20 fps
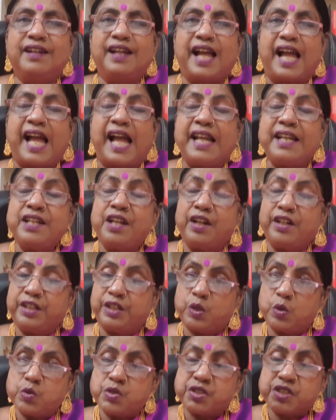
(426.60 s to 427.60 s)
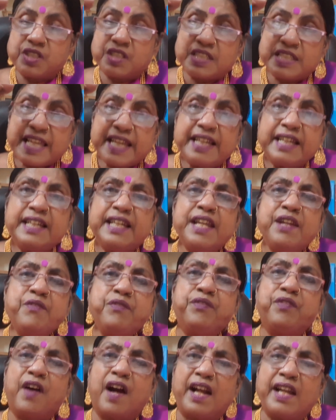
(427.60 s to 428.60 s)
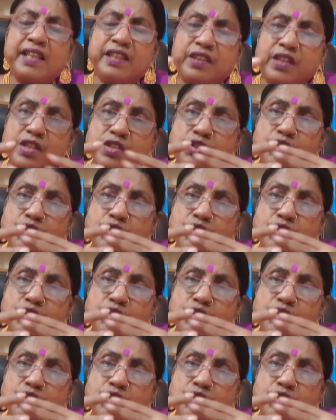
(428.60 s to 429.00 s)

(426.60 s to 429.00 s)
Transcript: And to signify the